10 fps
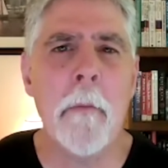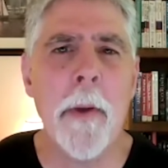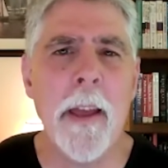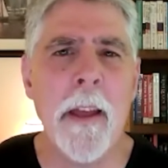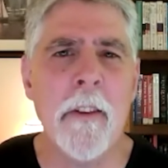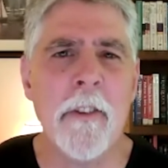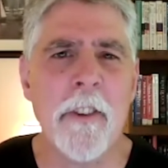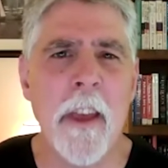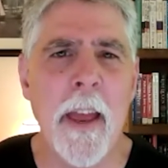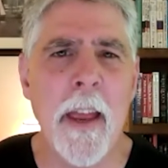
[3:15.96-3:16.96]

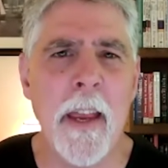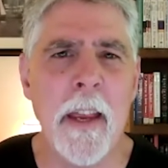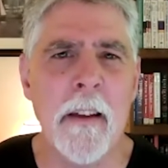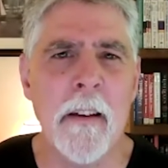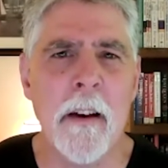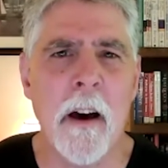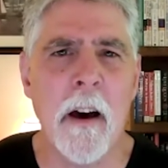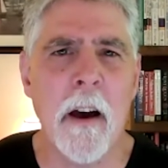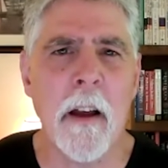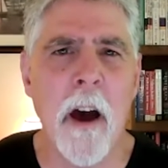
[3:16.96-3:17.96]
is a
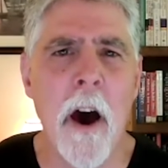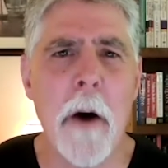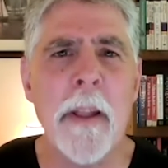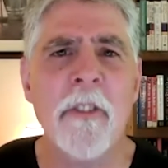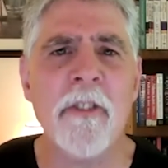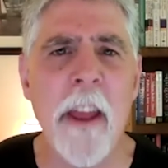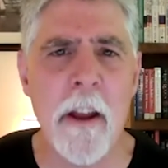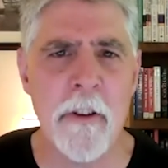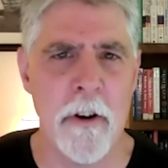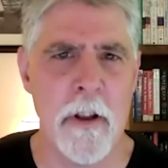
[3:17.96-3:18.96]
common
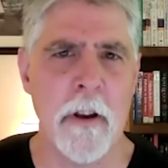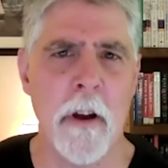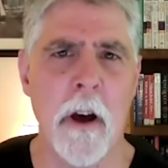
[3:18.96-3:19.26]
standard